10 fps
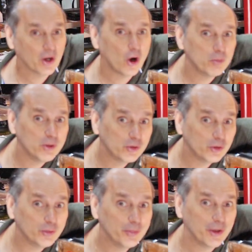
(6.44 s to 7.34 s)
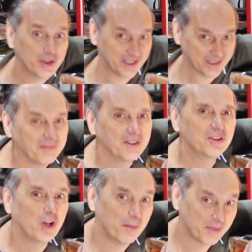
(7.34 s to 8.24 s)
Coleman two burner.
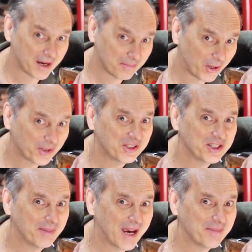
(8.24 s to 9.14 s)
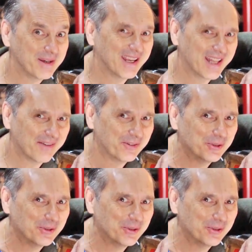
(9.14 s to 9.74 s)
Time down boxes, baby, and have a